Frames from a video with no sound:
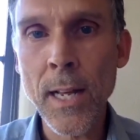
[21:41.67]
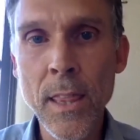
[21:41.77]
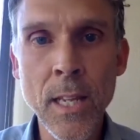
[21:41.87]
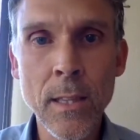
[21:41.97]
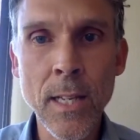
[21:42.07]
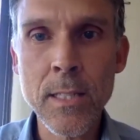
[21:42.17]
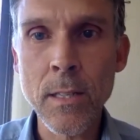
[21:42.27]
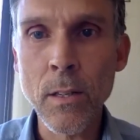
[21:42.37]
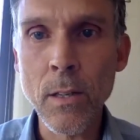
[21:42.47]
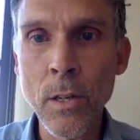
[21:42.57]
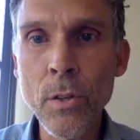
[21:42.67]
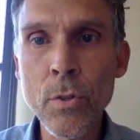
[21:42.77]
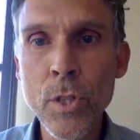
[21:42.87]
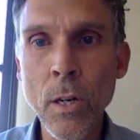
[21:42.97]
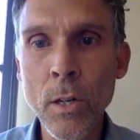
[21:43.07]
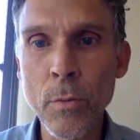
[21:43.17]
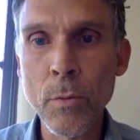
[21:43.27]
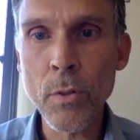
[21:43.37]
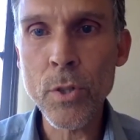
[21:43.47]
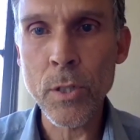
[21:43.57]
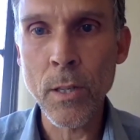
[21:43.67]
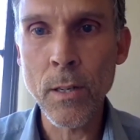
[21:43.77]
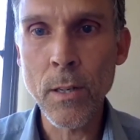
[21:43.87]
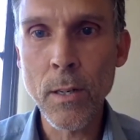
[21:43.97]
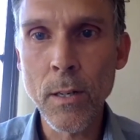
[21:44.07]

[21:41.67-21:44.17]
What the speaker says: I think that's a huge contribution